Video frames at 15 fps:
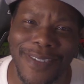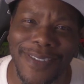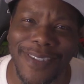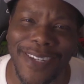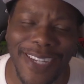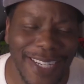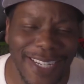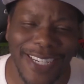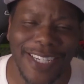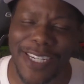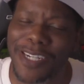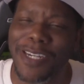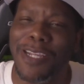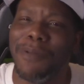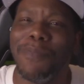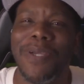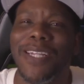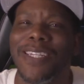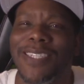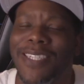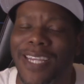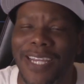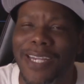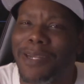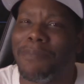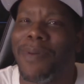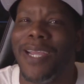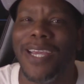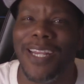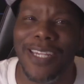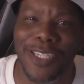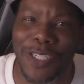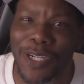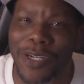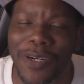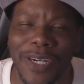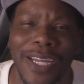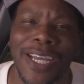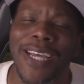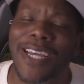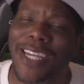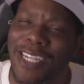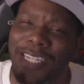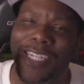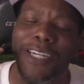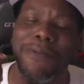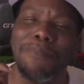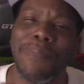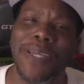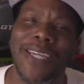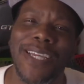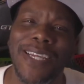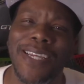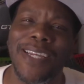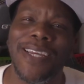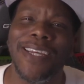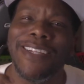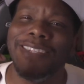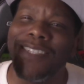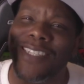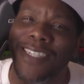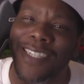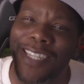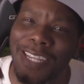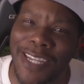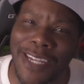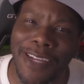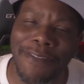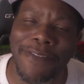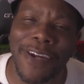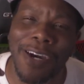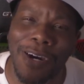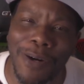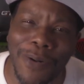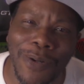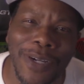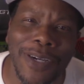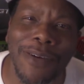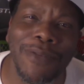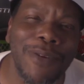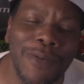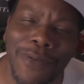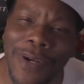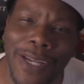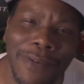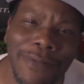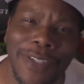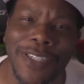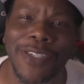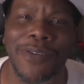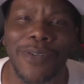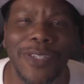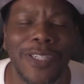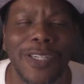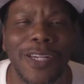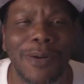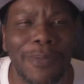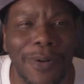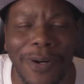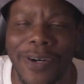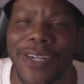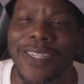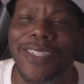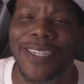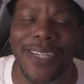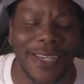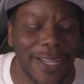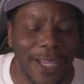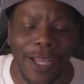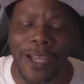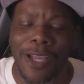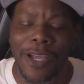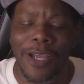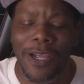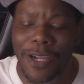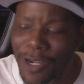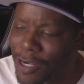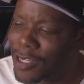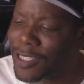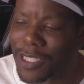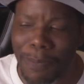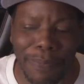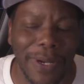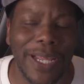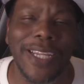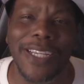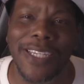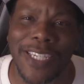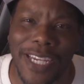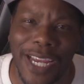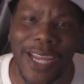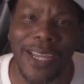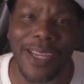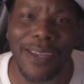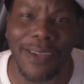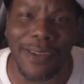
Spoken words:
It shouldn't even be the second man in charge. It should be Steve, the owner of the Ravens, going to Lamar and saying, here's the blank check.